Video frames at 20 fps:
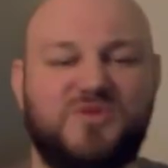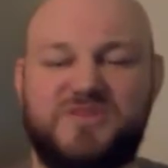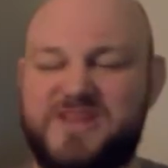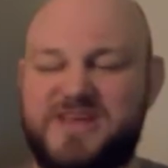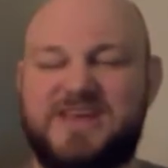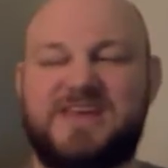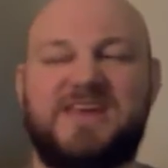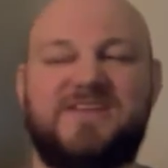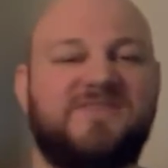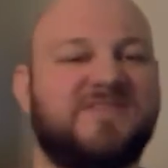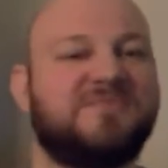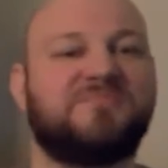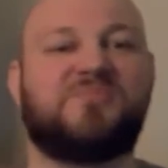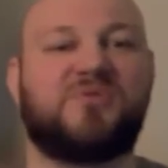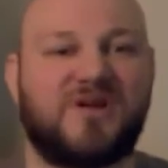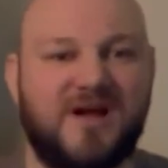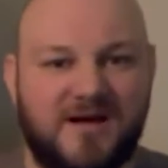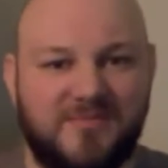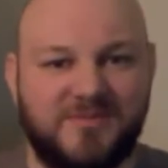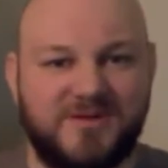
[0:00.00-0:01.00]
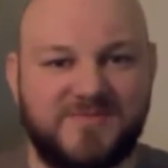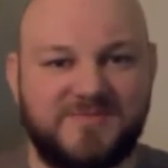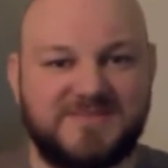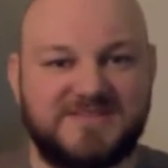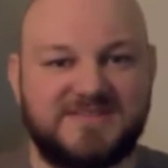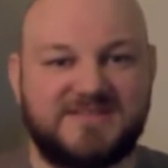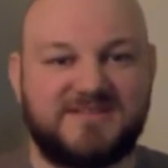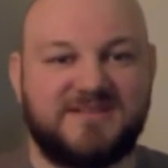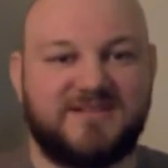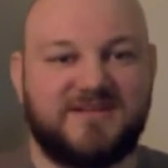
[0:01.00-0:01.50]
they give him
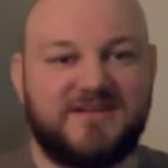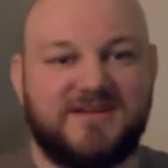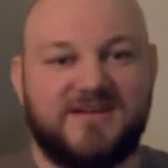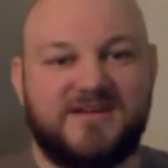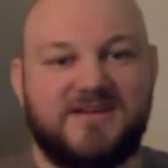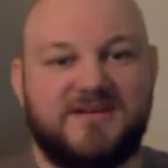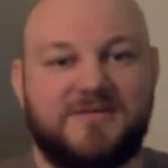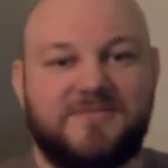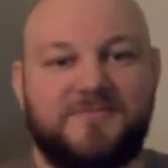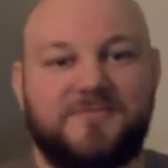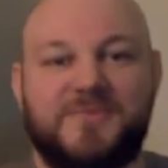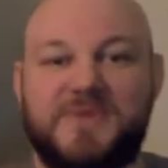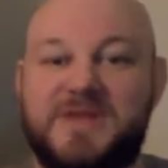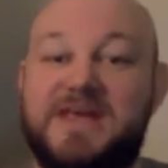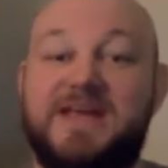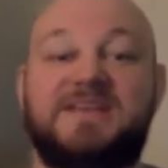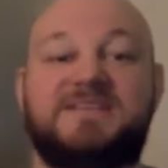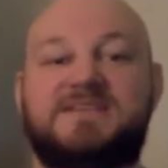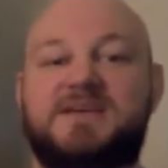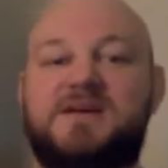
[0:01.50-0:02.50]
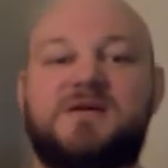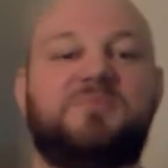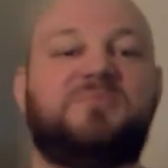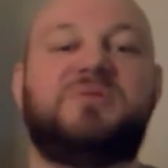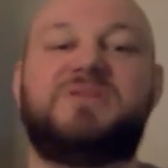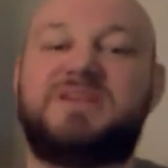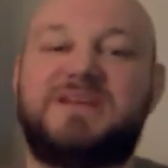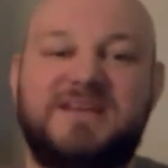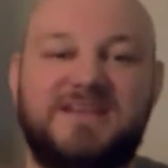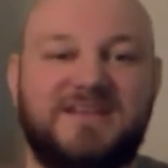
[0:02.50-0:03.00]
problems? It's a
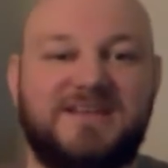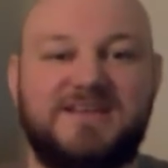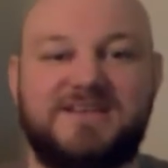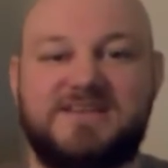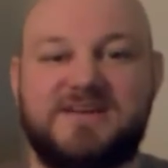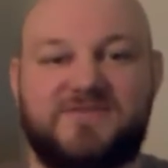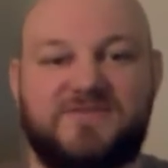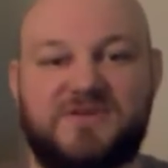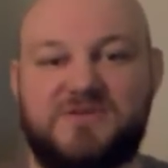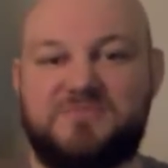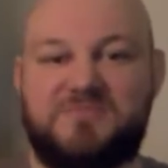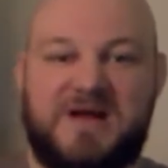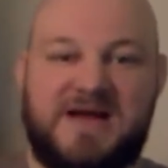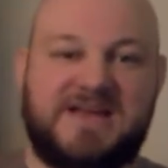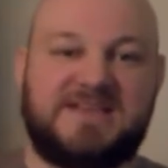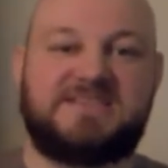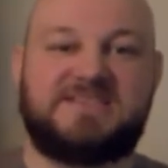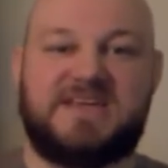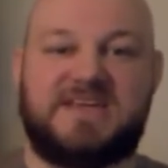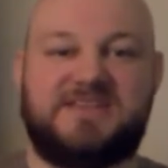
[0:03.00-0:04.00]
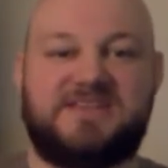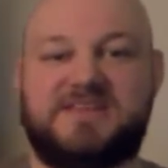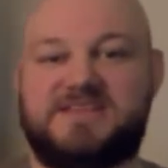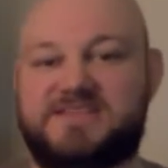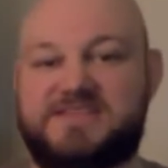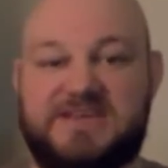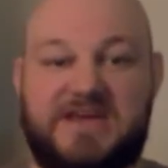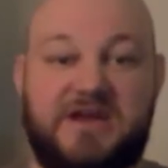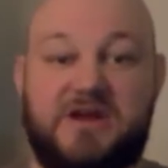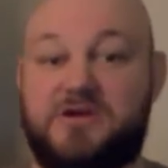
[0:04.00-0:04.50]
completely different mindset
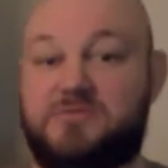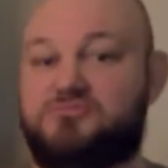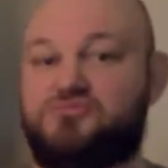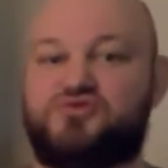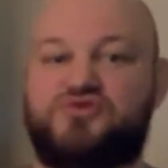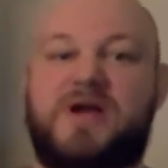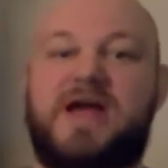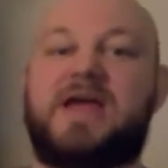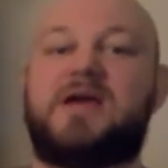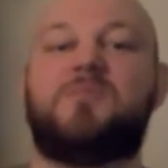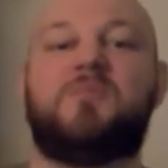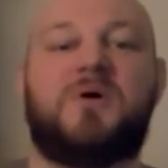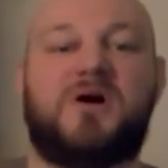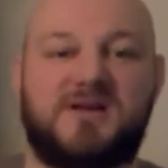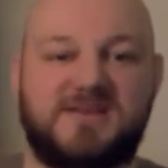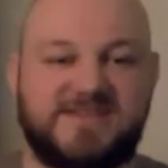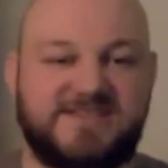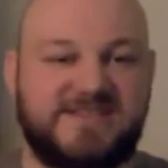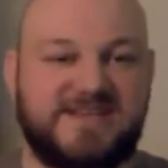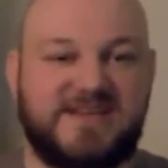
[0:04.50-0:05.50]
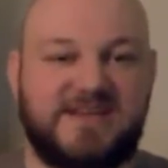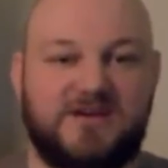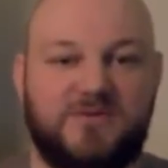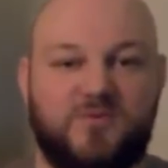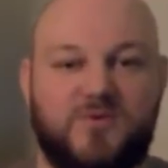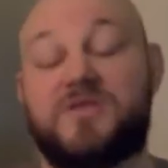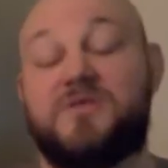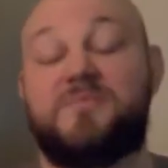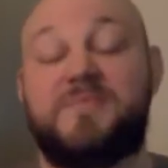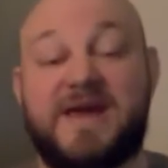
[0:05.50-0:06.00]
than, say, Dragon Ball Z,
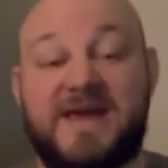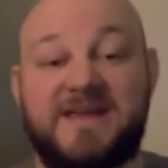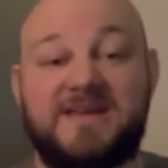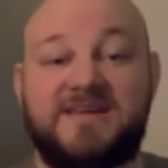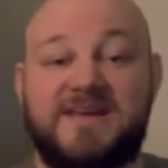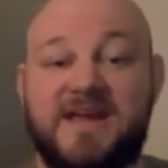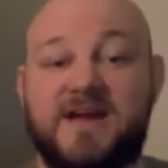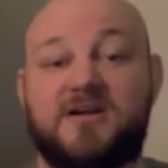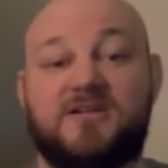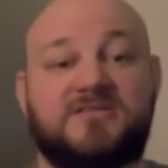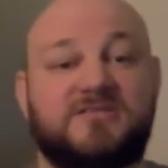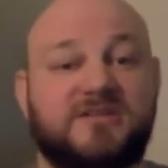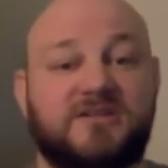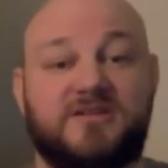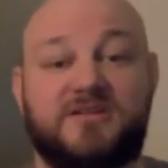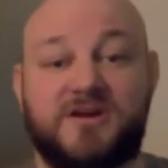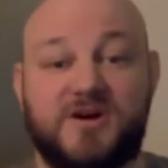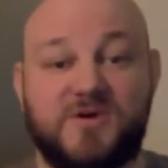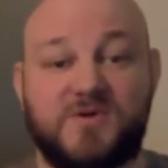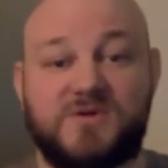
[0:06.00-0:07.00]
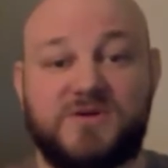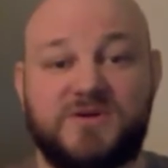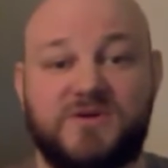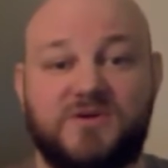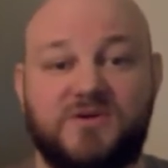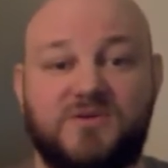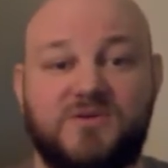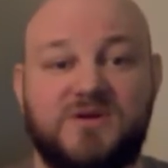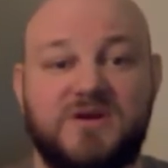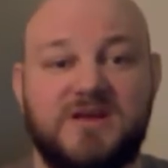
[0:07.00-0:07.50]
where the main character,
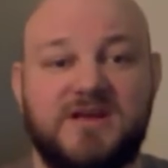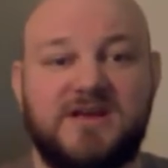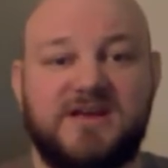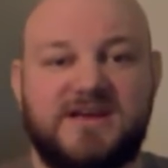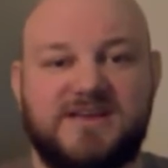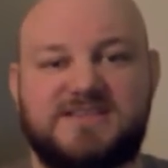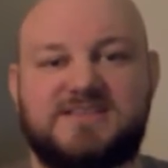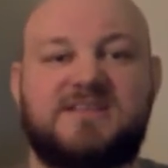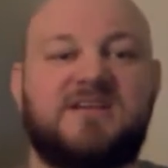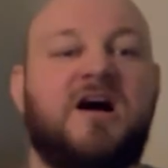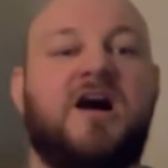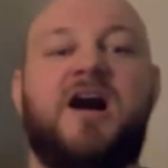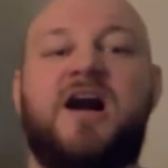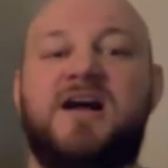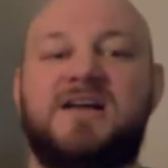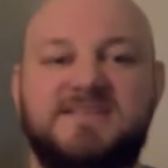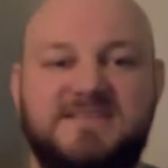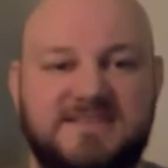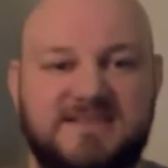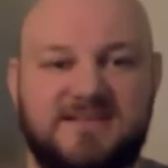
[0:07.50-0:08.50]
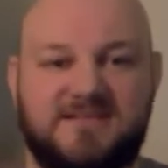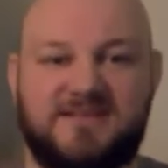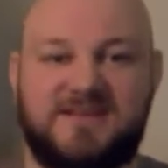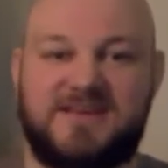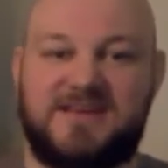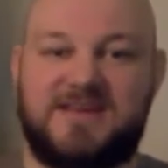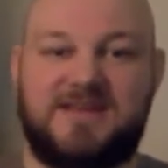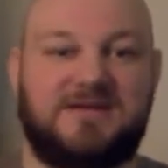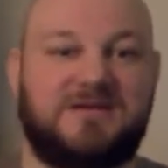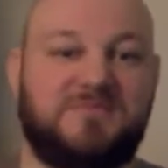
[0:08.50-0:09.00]
Goku, is constantly
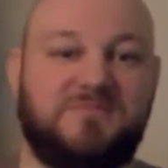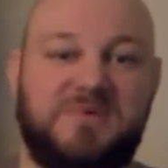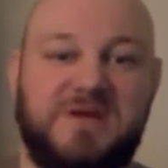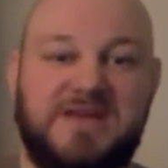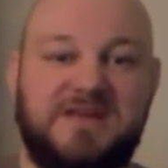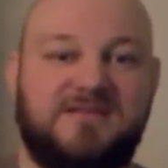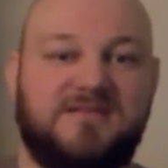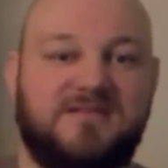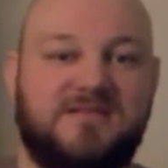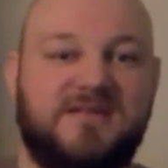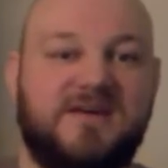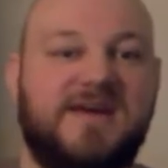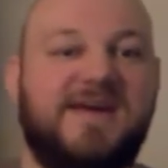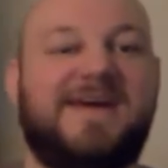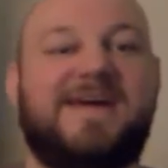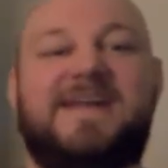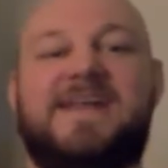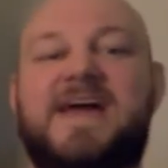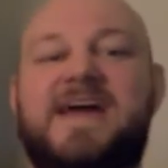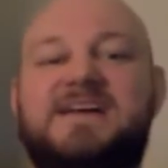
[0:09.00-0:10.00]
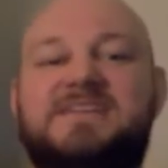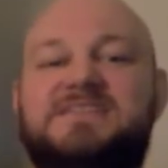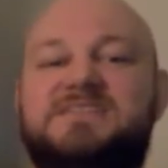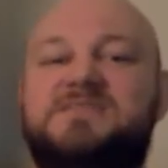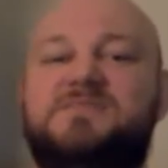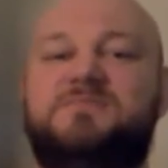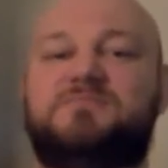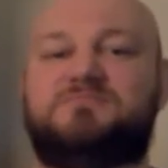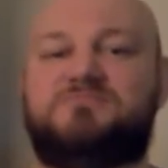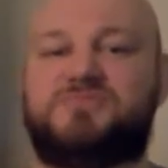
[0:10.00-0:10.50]
getting beaten and has
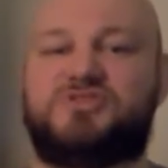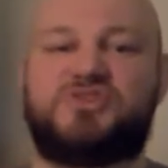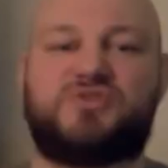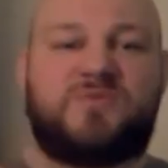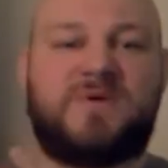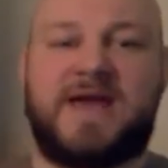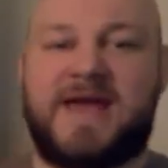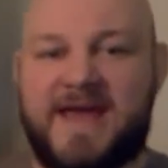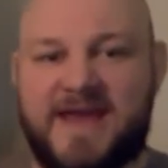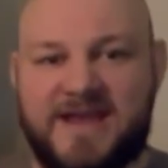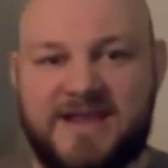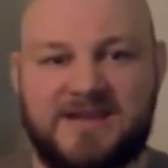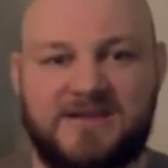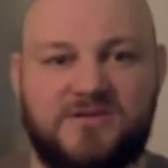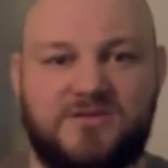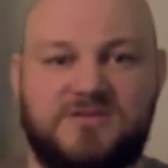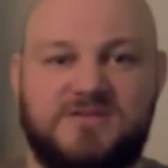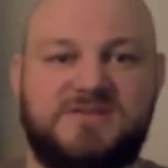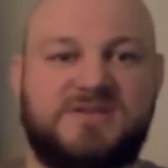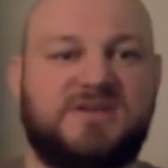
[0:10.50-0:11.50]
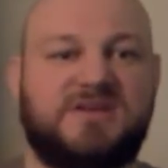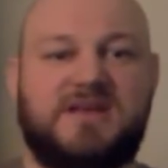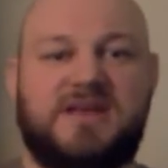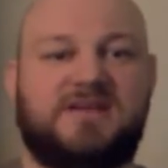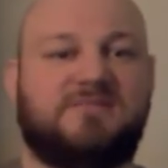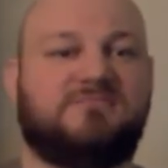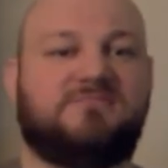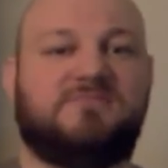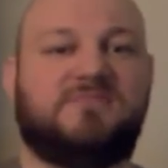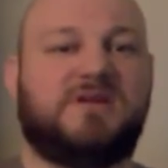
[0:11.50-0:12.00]
to train
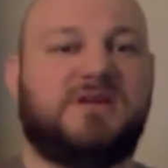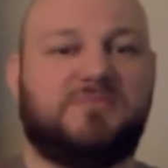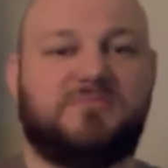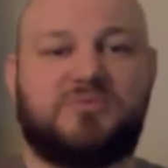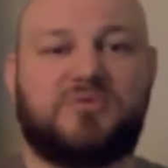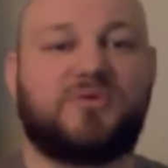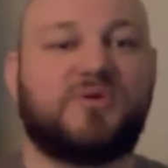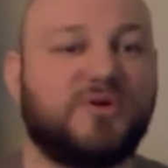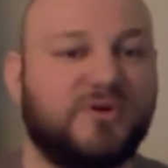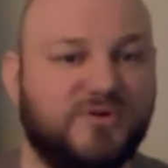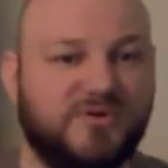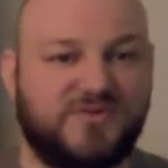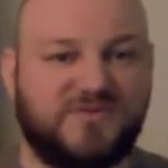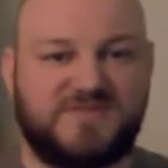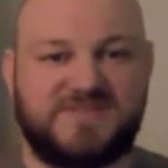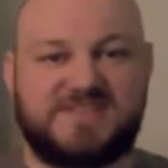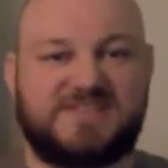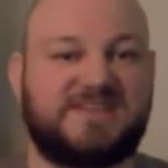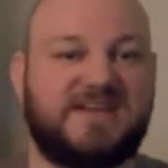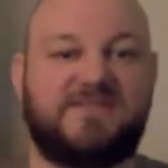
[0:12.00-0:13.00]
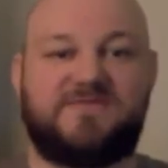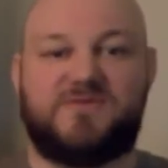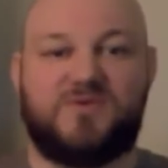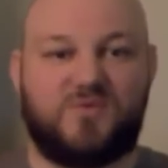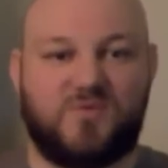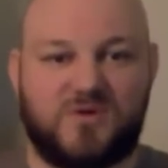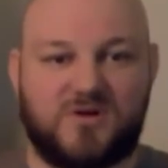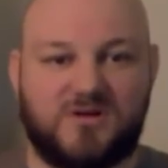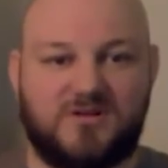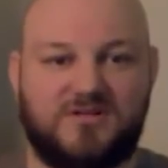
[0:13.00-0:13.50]
and improve to save the
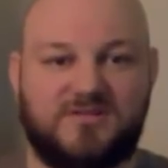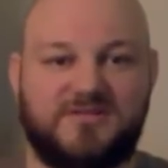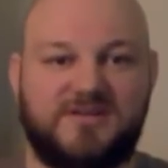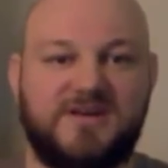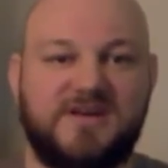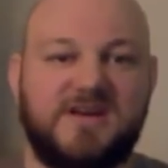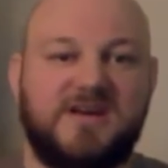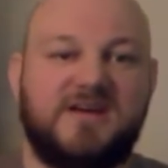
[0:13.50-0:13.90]
world.